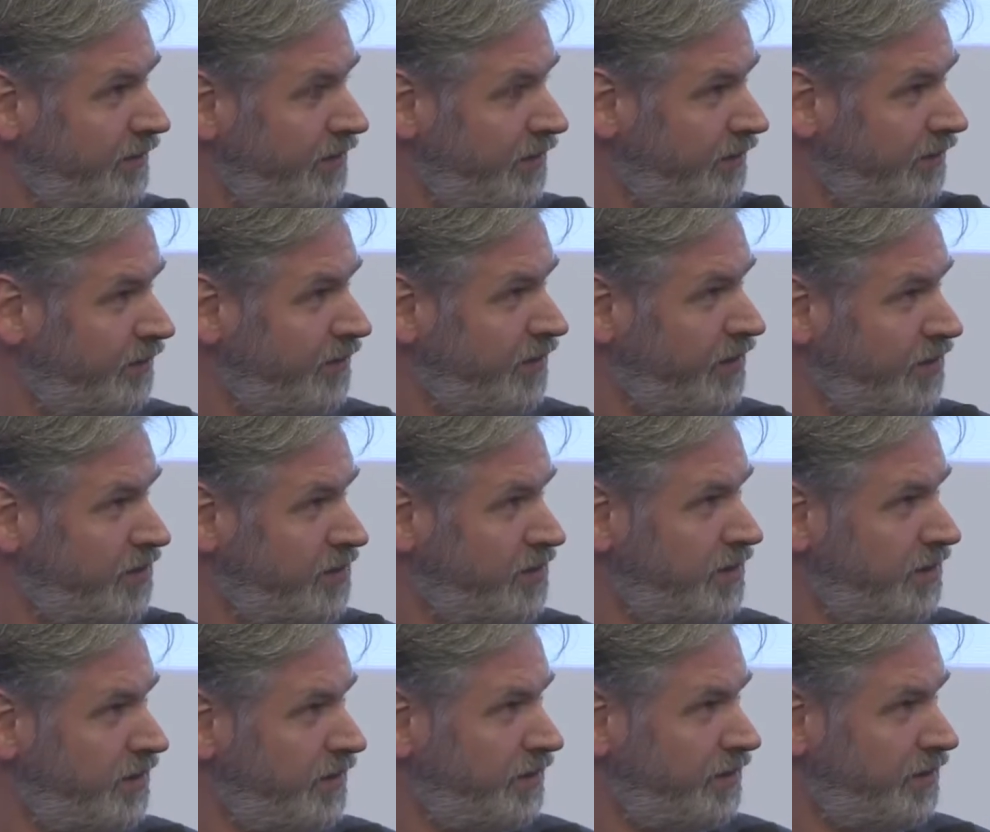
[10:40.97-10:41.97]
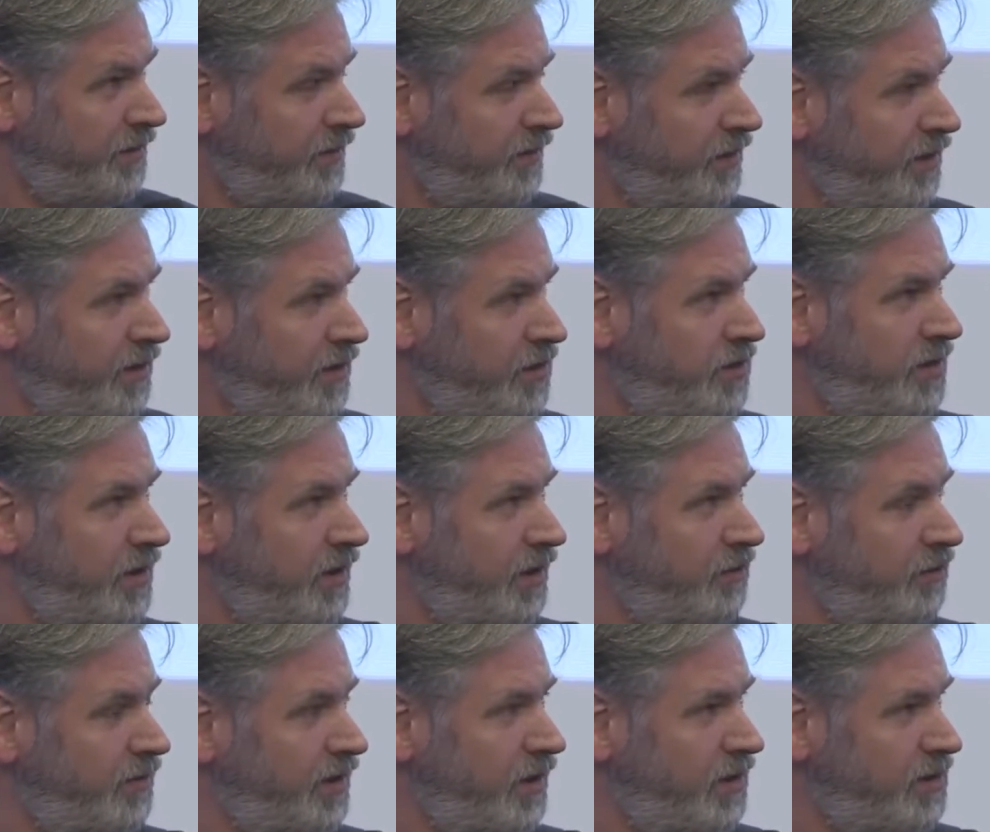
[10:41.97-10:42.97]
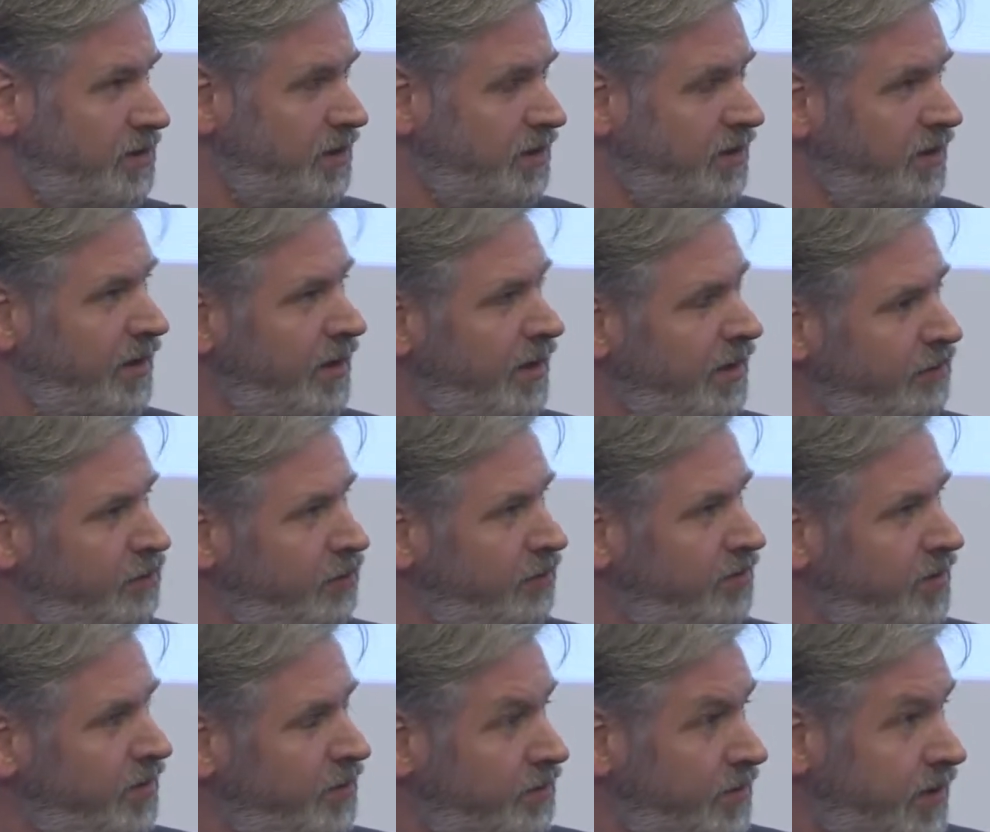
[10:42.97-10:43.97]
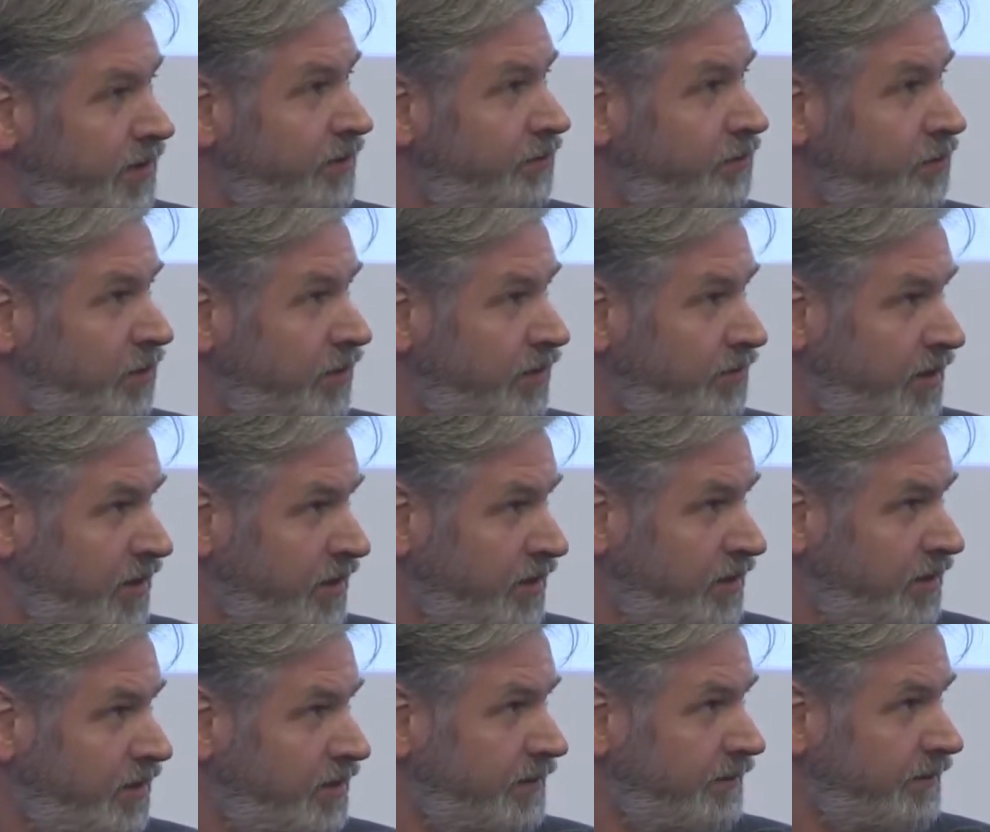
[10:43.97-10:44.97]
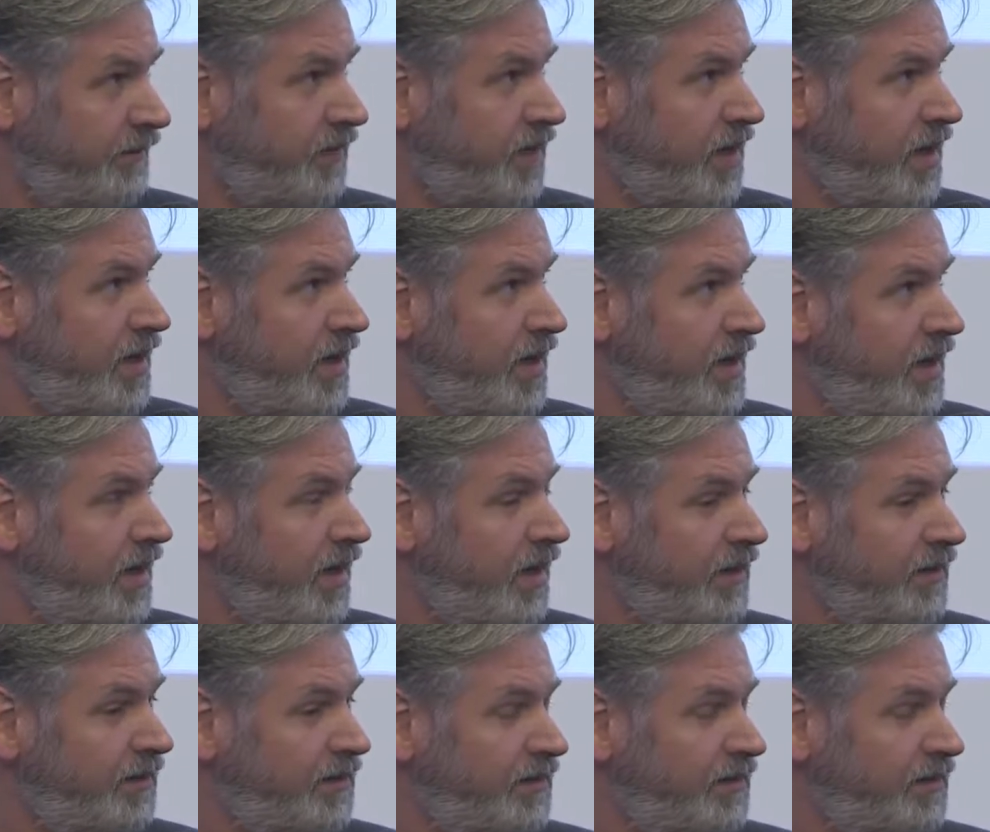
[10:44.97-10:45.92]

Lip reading: finish the initial education, they have to be ready for the market. And